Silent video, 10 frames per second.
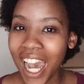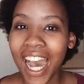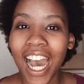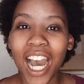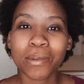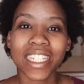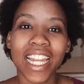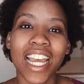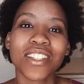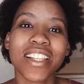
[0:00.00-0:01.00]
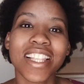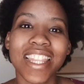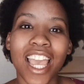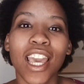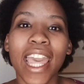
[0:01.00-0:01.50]
I would like to
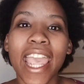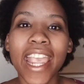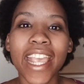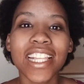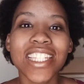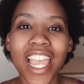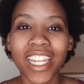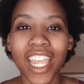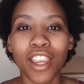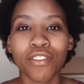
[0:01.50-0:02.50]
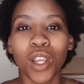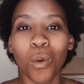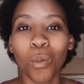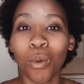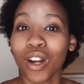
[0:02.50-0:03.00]
thank each and every
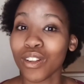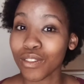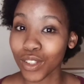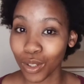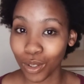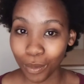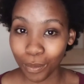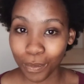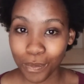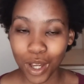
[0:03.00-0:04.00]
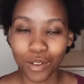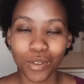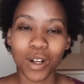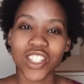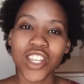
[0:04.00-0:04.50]
one of you for
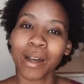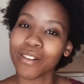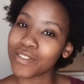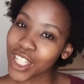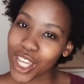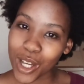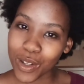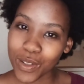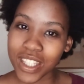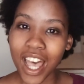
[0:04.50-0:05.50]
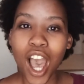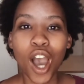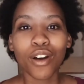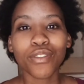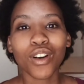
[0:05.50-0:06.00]
watching my videos,
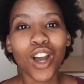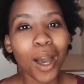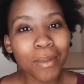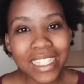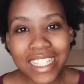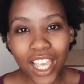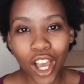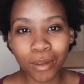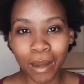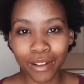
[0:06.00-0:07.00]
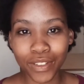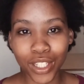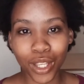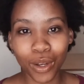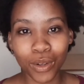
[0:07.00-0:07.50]
for commenting on my
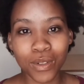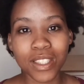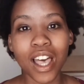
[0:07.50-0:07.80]
videos,